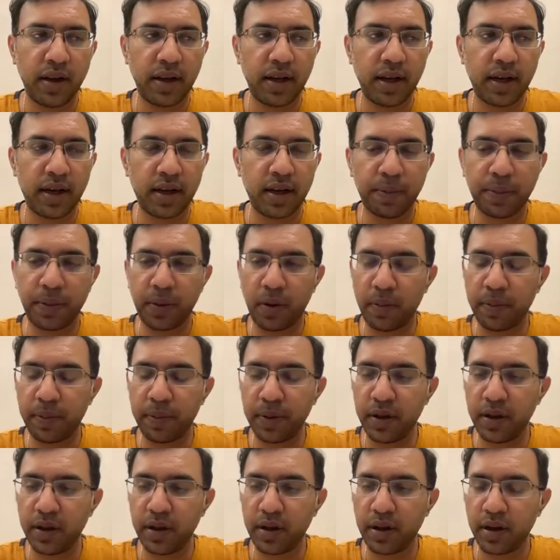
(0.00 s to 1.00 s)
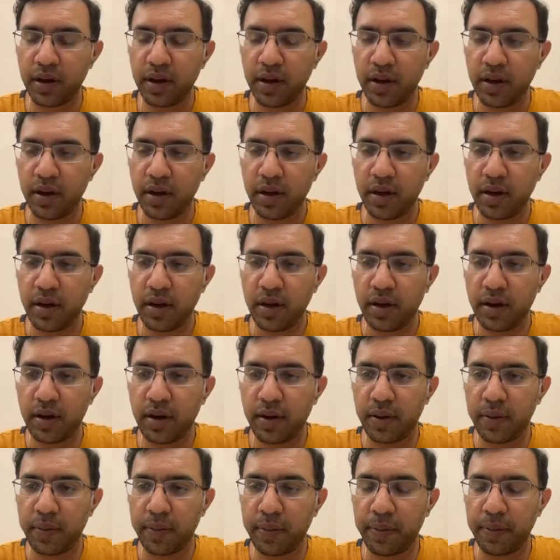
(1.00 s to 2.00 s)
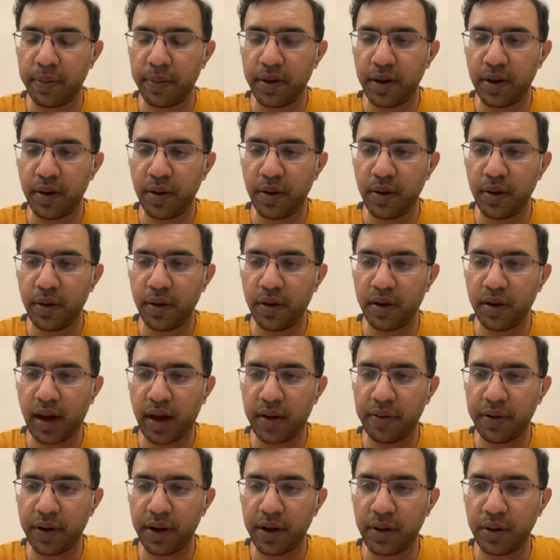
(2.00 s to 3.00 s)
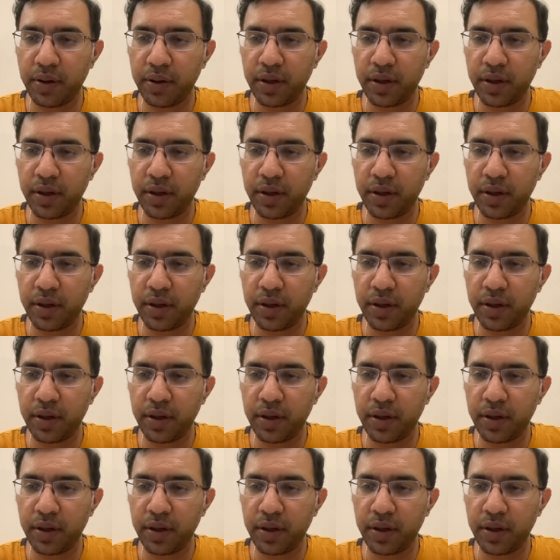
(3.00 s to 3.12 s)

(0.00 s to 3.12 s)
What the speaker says: get a proper traffic